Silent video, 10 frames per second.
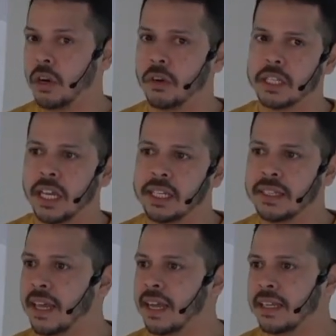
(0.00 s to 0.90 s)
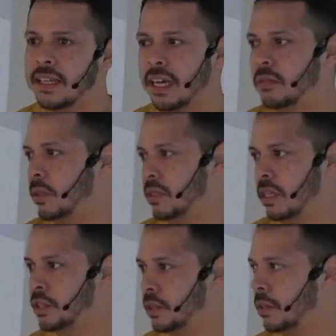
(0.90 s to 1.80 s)
or I was like 99%
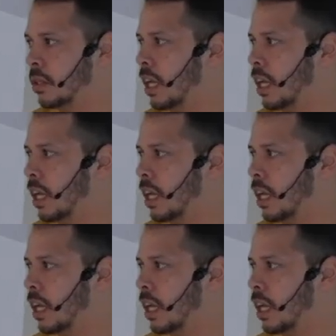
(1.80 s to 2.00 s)
sure,